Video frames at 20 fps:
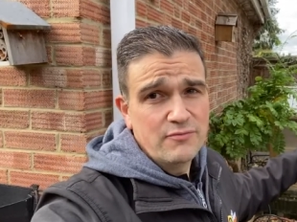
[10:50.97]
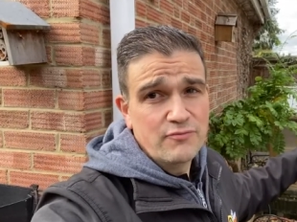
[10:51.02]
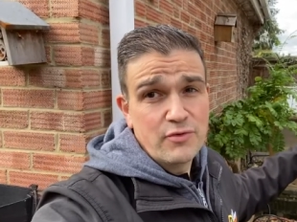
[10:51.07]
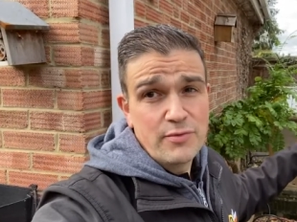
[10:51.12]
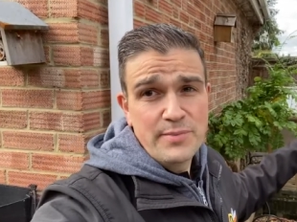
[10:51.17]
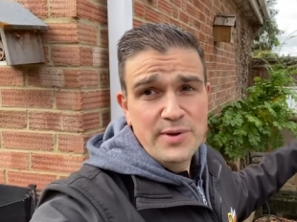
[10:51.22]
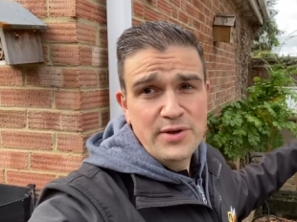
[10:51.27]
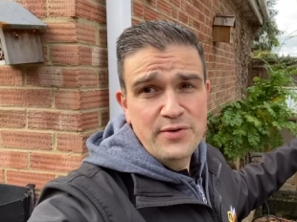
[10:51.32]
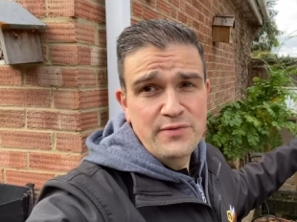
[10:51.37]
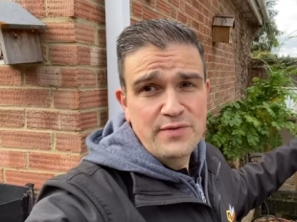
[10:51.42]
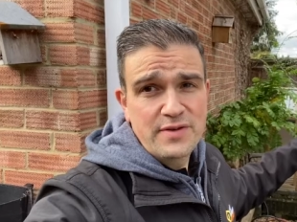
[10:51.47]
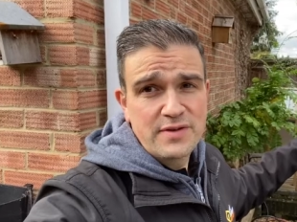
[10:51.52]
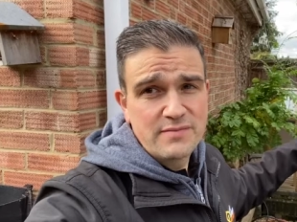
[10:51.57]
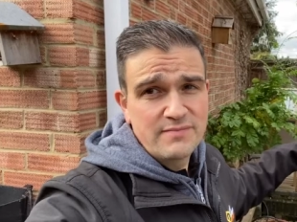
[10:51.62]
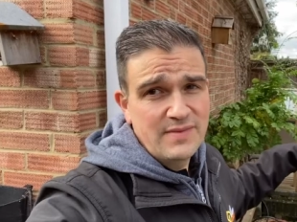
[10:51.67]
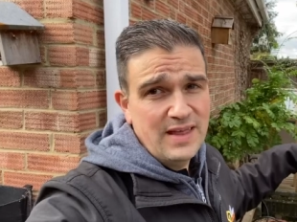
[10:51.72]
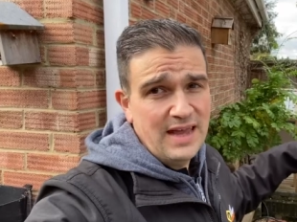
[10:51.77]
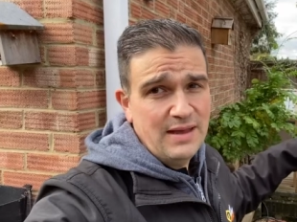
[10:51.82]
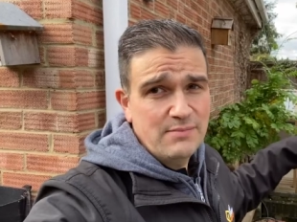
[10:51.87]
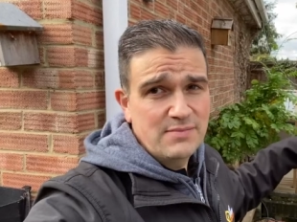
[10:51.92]
removed
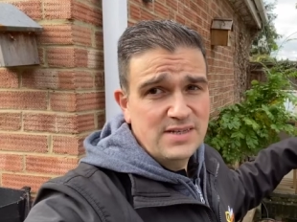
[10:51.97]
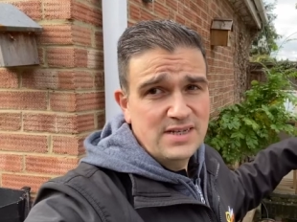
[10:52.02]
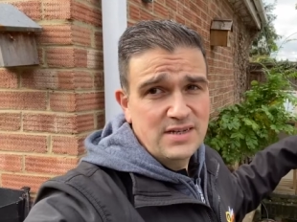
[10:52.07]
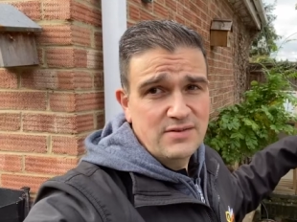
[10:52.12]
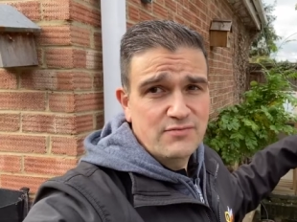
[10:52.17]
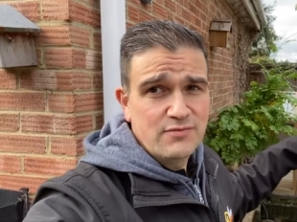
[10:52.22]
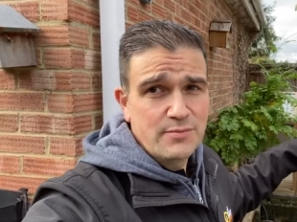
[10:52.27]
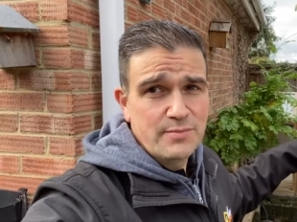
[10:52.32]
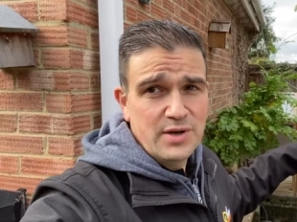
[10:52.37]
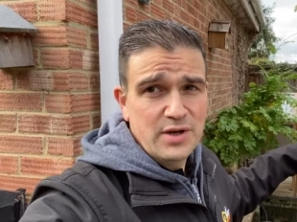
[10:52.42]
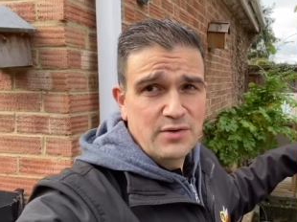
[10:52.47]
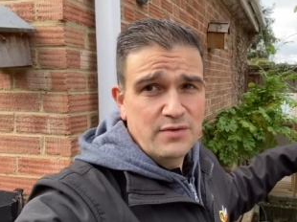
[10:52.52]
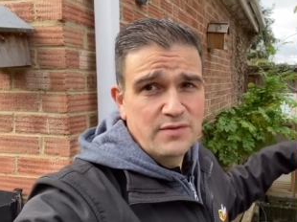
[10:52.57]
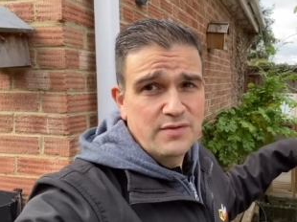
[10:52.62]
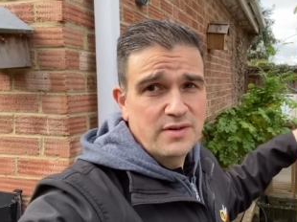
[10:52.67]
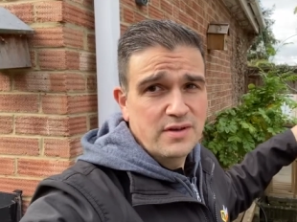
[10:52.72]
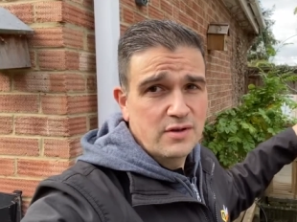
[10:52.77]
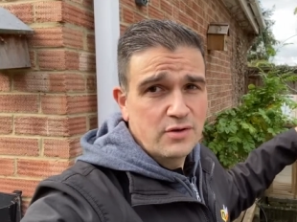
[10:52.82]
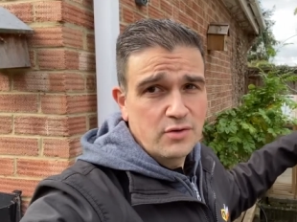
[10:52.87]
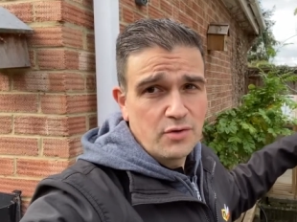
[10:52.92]
emptied removed
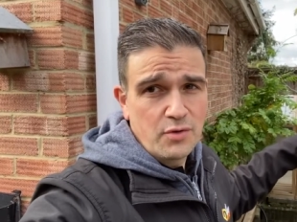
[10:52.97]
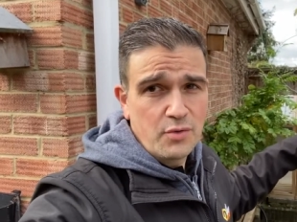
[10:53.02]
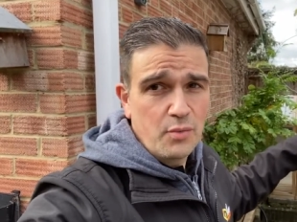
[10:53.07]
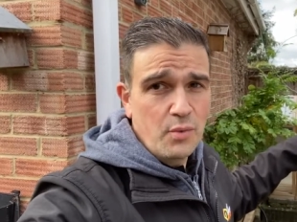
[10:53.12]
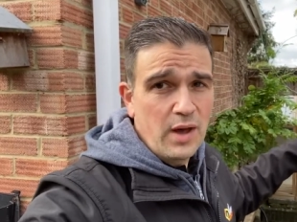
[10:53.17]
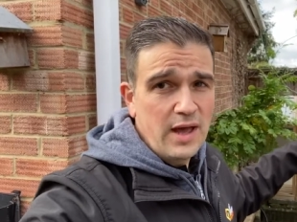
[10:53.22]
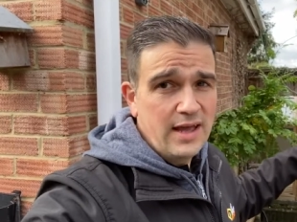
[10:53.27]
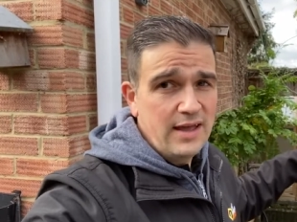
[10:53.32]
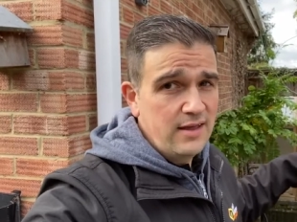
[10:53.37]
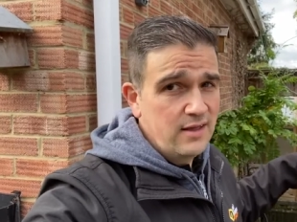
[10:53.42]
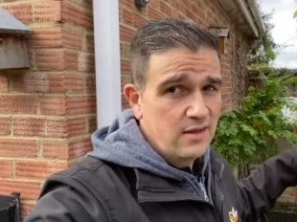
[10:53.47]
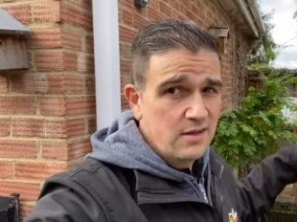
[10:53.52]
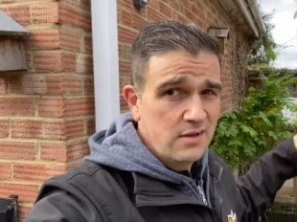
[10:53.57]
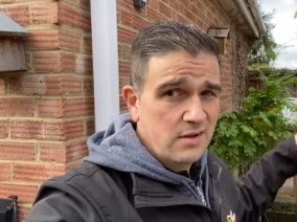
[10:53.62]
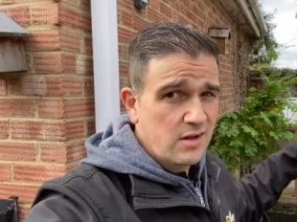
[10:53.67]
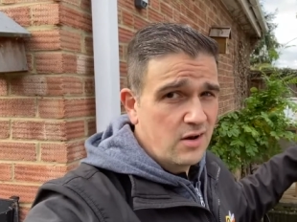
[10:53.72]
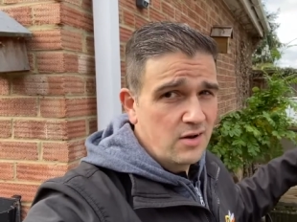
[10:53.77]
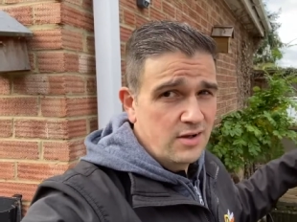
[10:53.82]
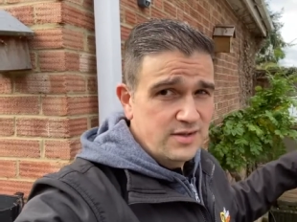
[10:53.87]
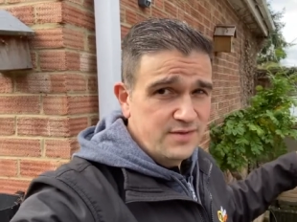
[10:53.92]
and gone away
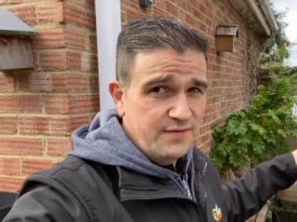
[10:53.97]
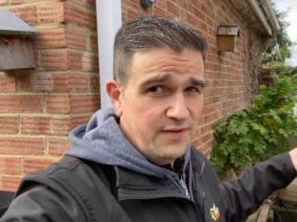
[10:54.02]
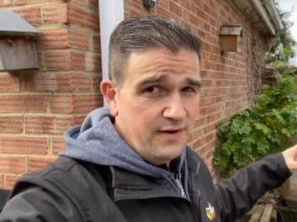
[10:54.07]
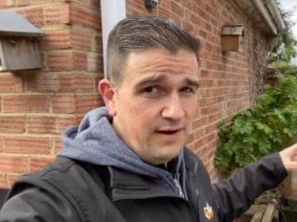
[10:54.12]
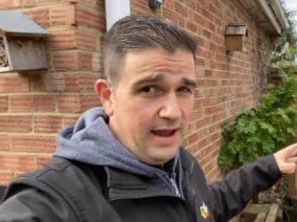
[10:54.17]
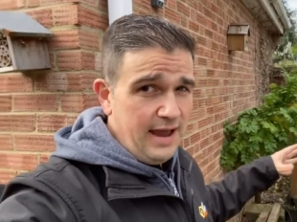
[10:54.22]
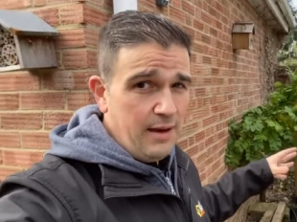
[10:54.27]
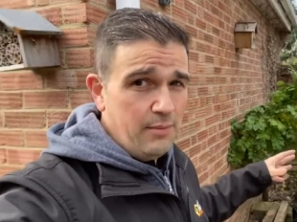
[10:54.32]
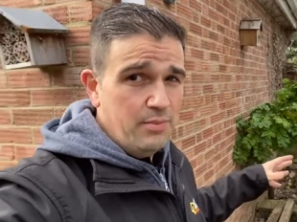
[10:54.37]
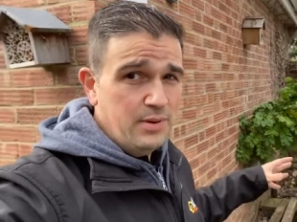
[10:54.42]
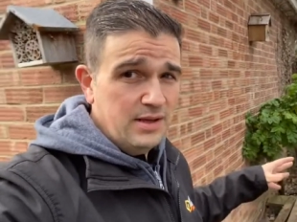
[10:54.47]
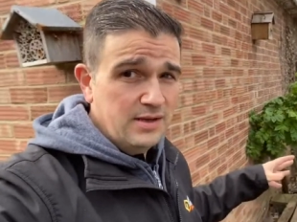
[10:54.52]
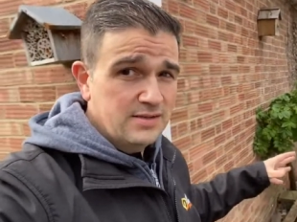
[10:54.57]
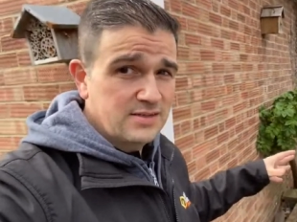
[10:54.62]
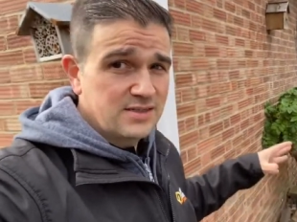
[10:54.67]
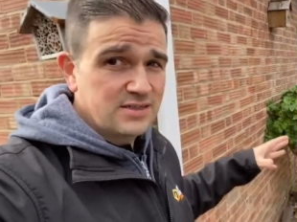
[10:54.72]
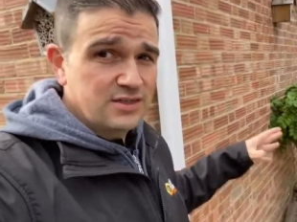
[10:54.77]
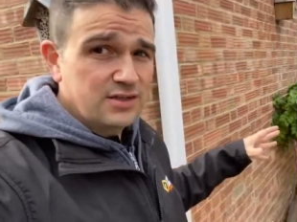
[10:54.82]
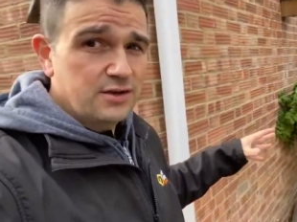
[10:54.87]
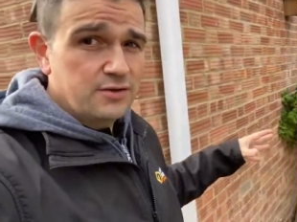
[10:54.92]
client's very happy because
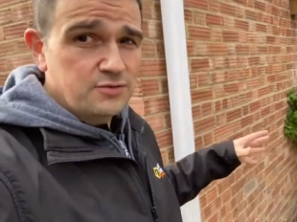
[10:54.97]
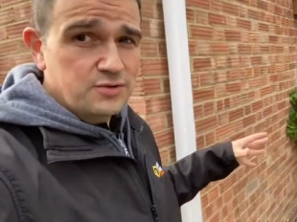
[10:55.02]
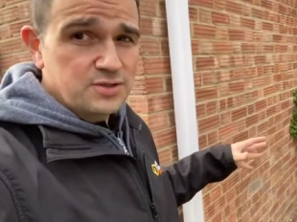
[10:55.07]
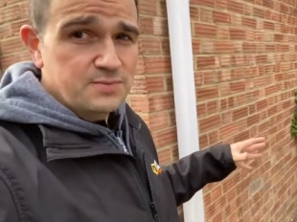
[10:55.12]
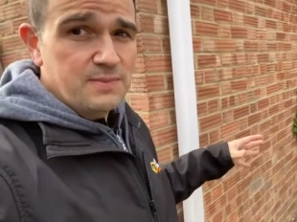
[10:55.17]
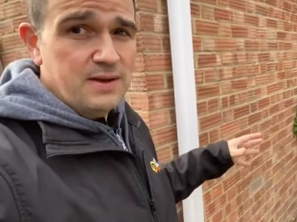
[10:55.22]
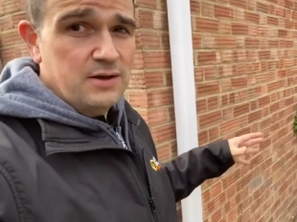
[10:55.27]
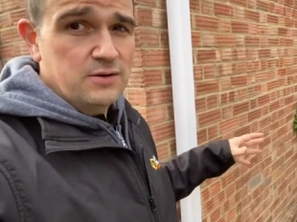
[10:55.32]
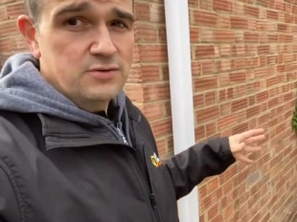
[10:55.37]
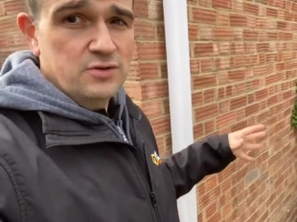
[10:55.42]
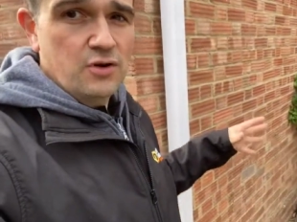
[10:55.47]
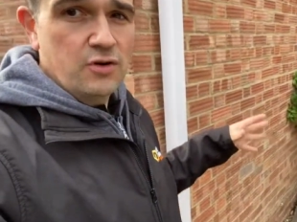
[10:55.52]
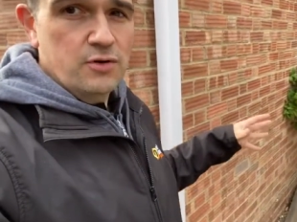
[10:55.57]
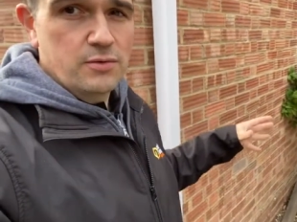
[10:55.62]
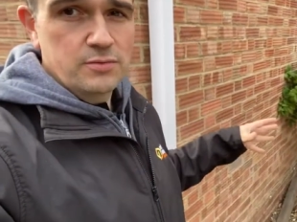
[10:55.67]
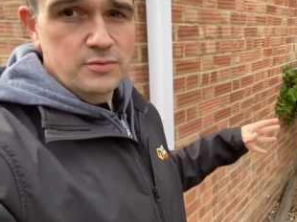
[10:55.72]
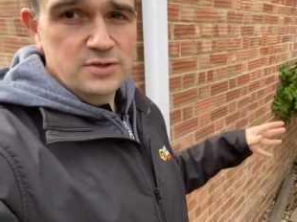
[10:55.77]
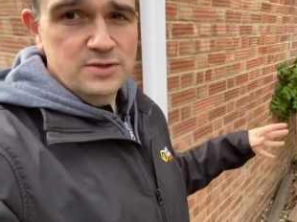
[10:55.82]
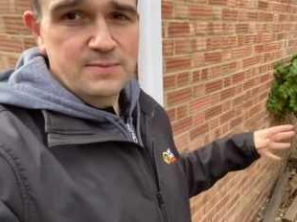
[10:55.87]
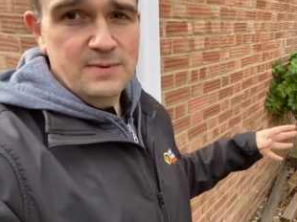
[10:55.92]
there's no smells
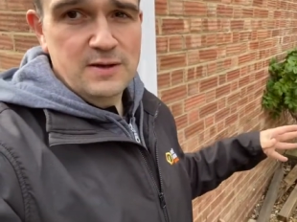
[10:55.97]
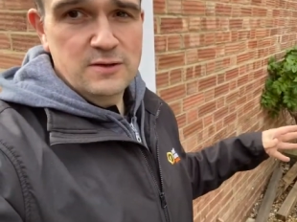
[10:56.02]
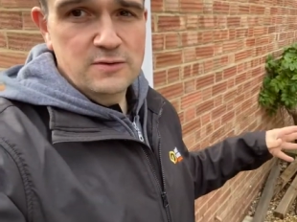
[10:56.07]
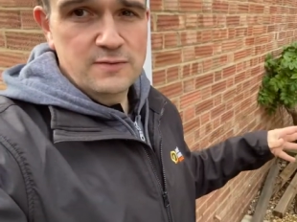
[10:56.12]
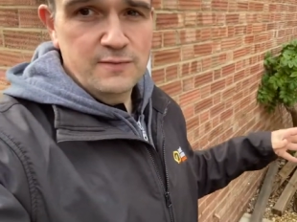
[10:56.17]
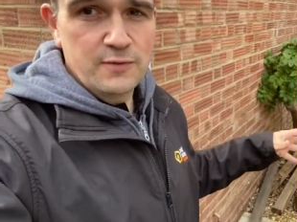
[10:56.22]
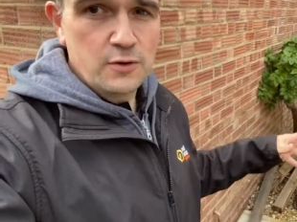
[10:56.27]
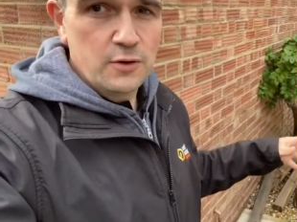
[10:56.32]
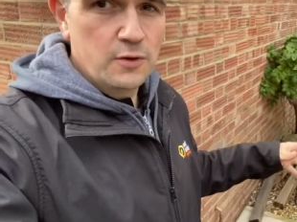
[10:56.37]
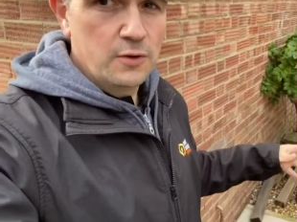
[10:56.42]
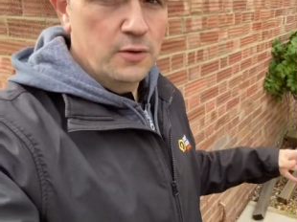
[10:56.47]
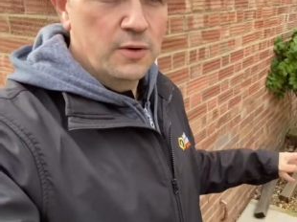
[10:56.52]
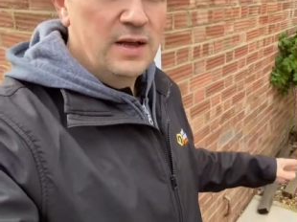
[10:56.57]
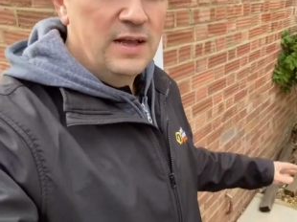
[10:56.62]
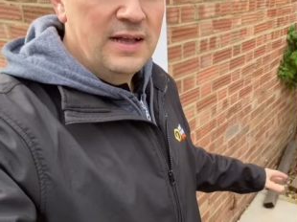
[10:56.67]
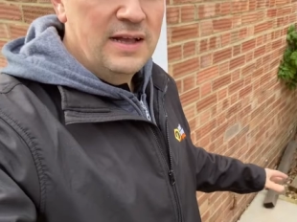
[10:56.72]
horrible smells of oil